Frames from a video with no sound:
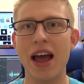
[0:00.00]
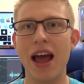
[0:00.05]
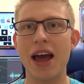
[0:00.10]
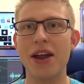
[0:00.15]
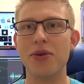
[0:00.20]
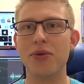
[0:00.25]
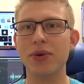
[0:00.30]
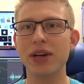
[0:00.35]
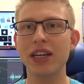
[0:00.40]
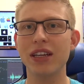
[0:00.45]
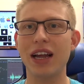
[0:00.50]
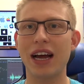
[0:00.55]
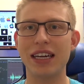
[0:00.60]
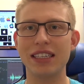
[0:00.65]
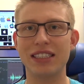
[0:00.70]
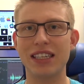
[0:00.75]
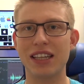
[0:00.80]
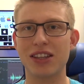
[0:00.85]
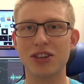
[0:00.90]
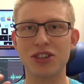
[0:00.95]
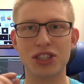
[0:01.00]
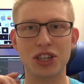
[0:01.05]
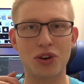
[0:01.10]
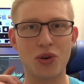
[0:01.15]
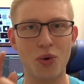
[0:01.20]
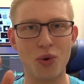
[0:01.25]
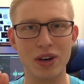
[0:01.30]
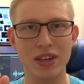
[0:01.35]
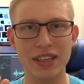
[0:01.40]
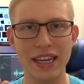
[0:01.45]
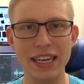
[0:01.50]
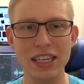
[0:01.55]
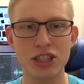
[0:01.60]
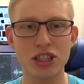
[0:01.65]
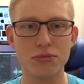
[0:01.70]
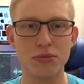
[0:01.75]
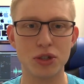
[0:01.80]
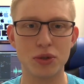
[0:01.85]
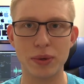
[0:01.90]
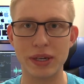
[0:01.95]
and realized that there's a
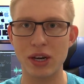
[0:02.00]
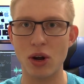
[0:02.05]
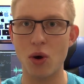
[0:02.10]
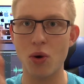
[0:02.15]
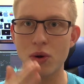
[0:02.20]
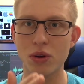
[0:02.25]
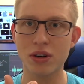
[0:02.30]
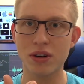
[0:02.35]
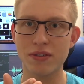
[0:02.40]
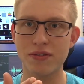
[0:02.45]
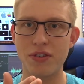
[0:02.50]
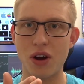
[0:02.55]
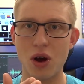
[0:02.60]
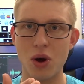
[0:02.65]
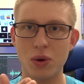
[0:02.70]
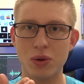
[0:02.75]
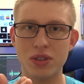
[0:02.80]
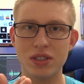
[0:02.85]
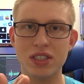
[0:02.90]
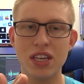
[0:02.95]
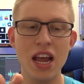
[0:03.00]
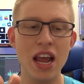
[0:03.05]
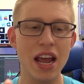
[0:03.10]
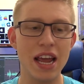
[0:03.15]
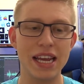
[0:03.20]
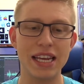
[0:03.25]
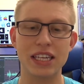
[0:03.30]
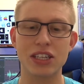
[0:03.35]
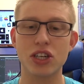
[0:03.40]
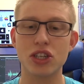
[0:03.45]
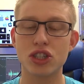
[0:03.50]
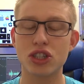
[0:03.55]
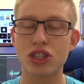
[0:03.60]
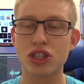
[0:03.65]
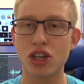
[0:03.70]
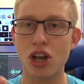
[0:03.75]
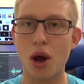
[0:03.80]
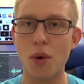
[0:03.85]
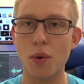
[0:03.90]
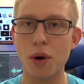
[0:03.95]
correlation between older phones and
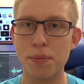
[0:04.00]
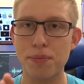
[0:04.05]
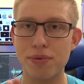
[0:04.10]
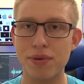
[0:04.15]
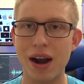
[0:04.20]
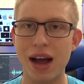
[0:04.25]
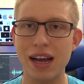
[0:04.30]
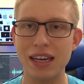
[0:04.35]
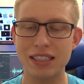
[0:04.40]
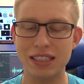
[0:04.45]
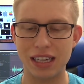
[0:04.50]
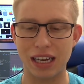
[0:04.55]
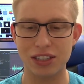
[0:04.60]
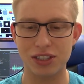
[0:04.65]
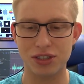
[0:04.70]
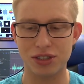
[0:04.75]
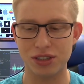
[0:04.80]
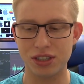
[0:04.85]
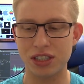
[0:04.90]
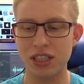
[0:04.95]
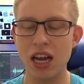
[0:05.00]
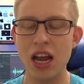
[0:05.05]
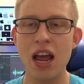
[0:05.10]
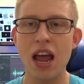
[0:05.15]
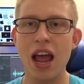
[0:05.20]
slower processors.